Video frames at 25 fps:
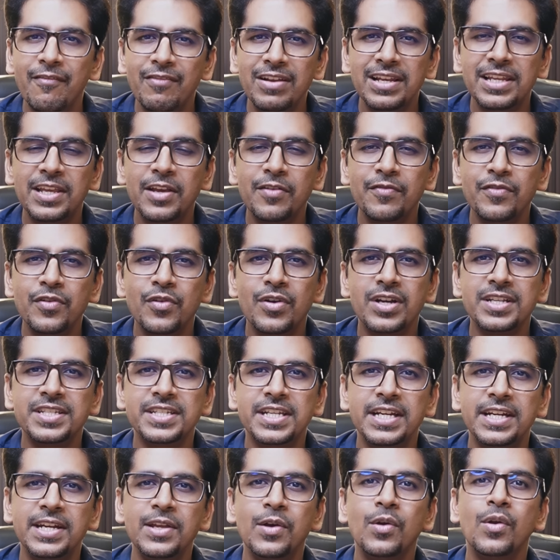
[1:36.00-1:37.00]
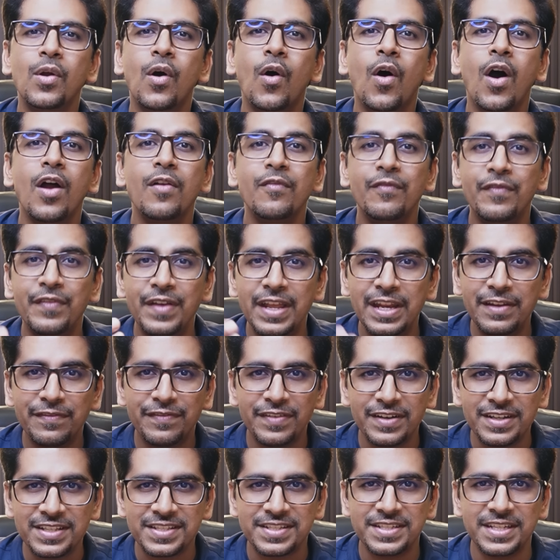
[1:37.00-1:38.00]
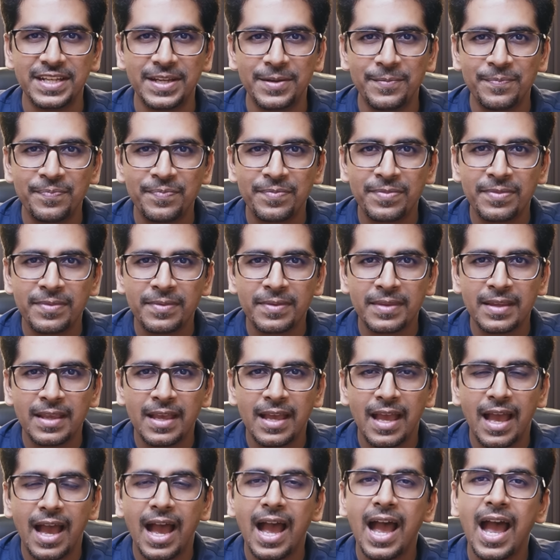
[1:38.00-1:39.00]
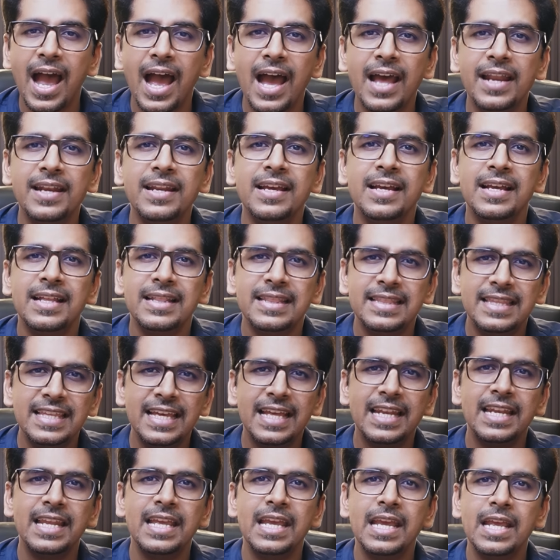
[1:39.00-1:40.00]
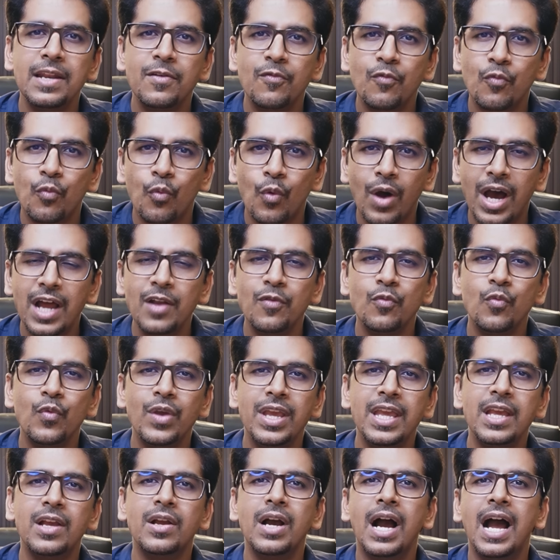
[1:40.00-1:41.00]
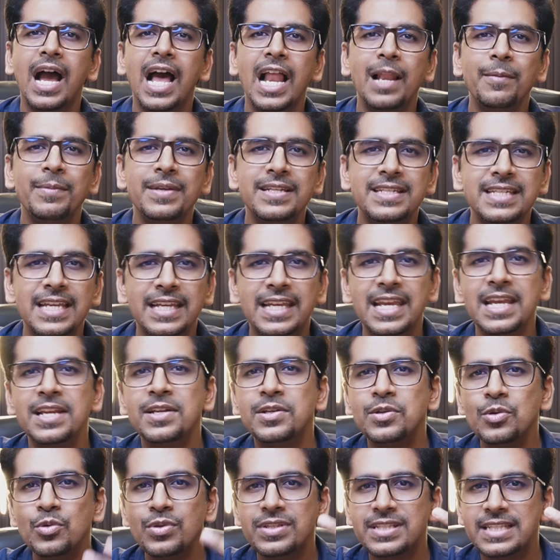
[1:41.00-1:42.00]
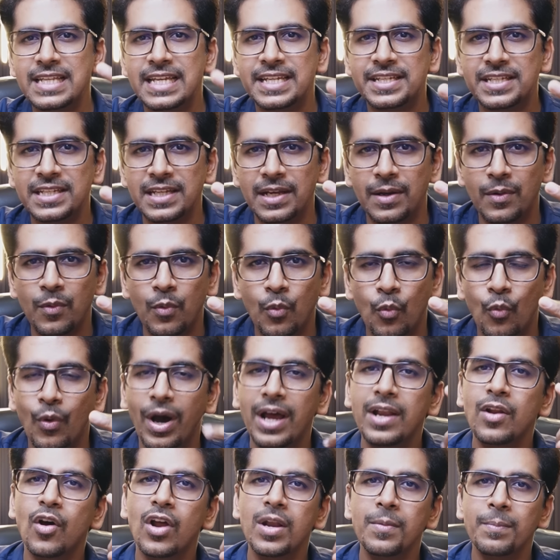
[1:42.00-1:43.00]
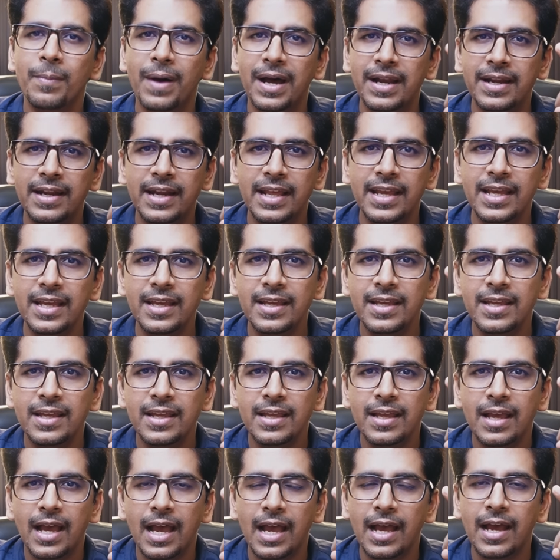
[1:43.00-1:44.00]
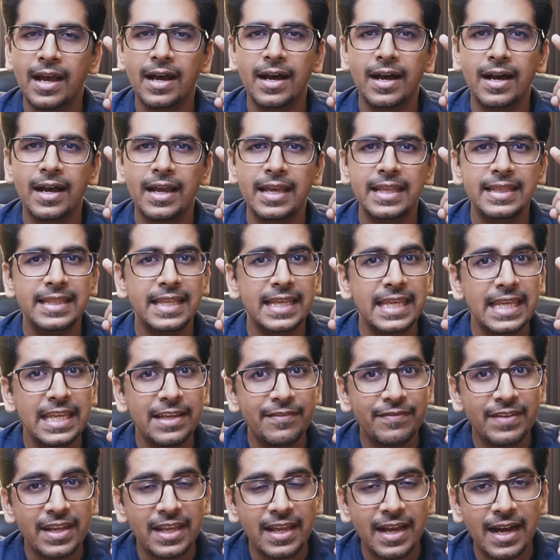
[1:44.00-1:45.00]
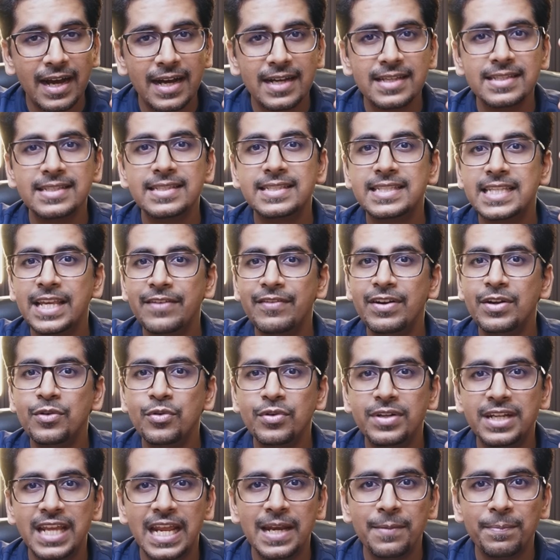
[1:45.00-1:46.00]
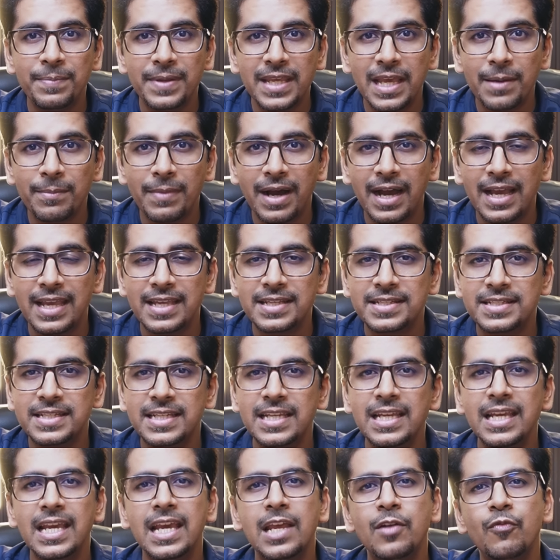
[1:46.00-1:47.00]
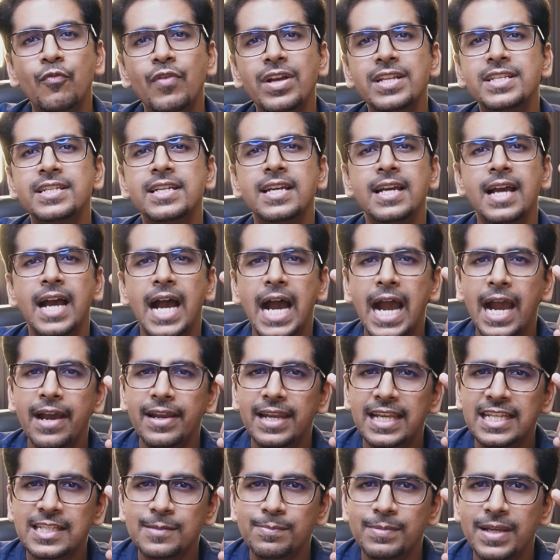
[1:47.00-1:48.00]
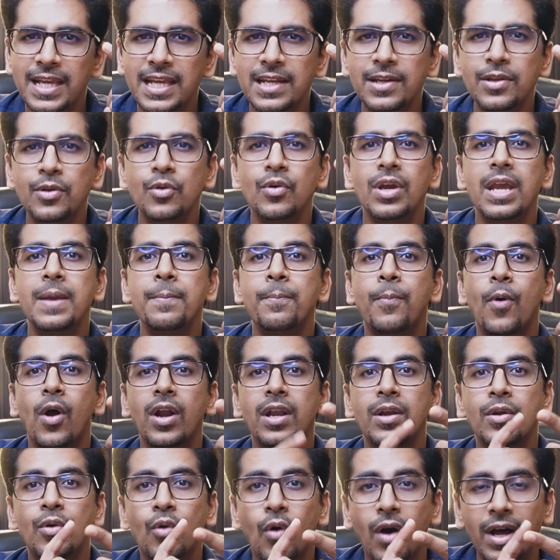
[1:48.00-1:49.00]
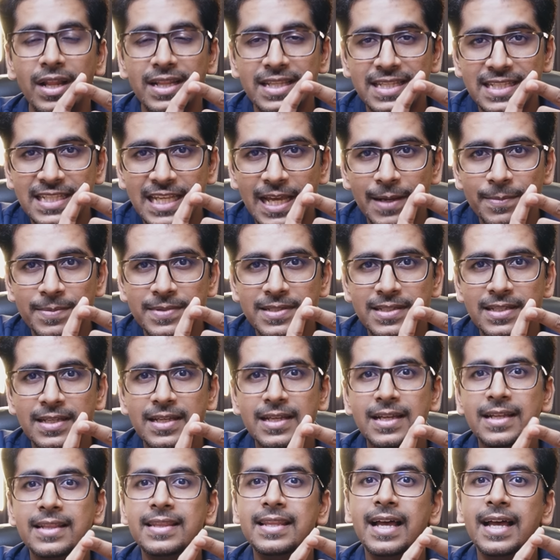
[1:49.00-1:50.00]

I will give you a schedule on very first day. And then in one week, I'll be taking two sessions, one on Monday, Uh, in the evening hours, seven to ten P M I S T, in which I'll explain you important concepts,